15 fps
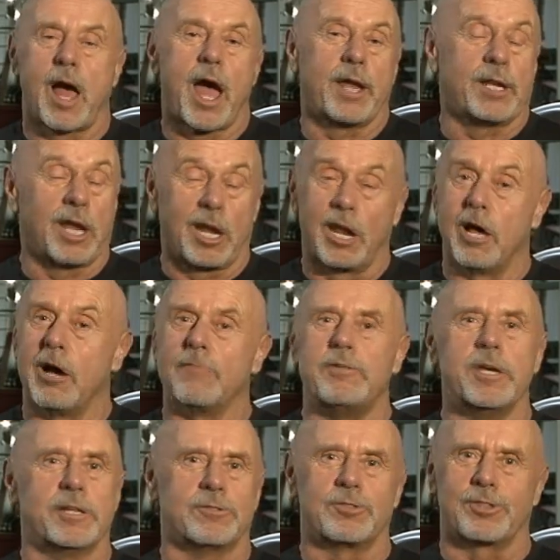I love
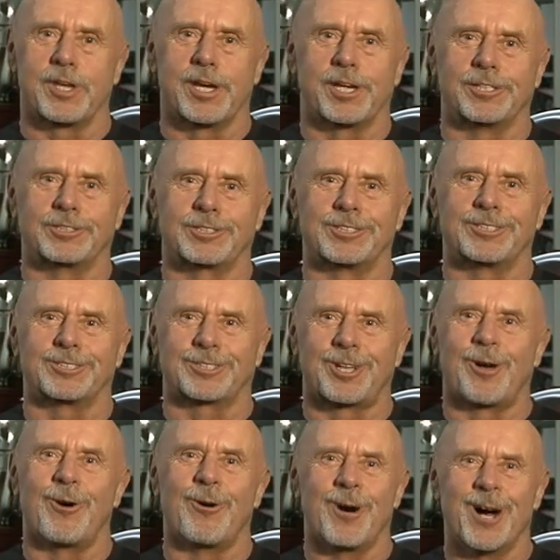hitting things.
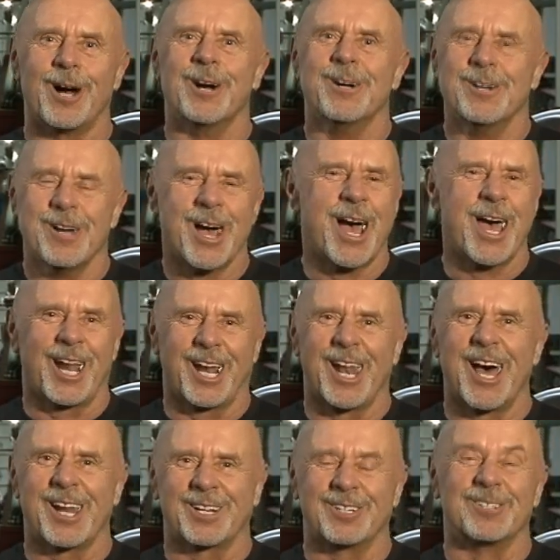So uh, I had
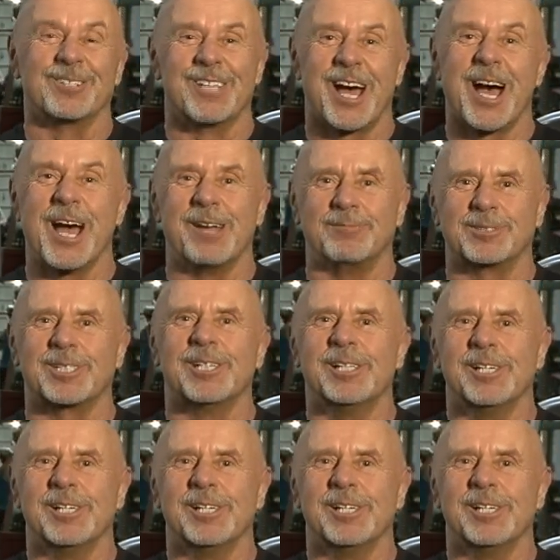a lot of good times.